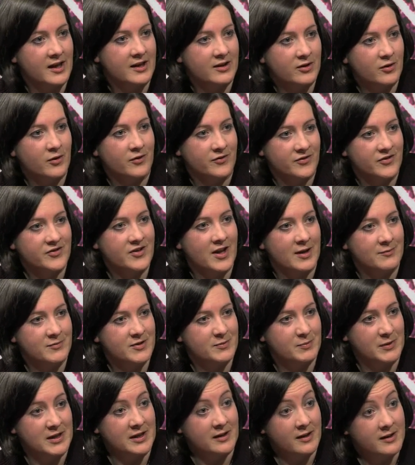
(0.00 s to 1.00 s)
concepts
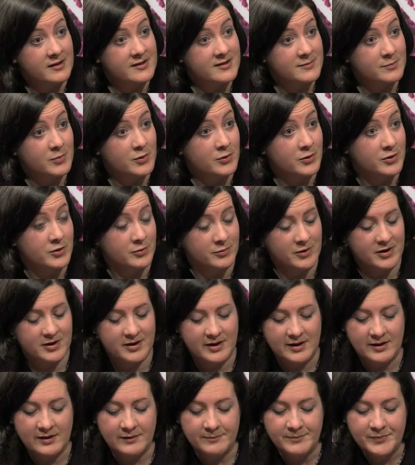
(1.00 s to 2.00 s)
being explored
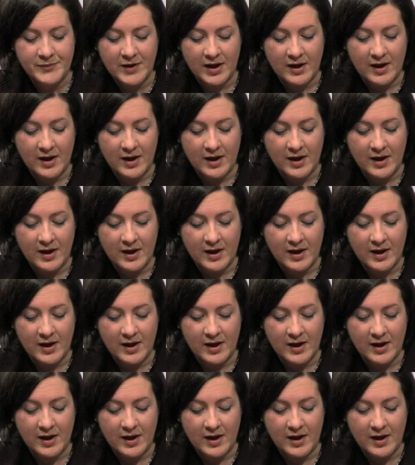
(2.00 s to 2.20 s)
within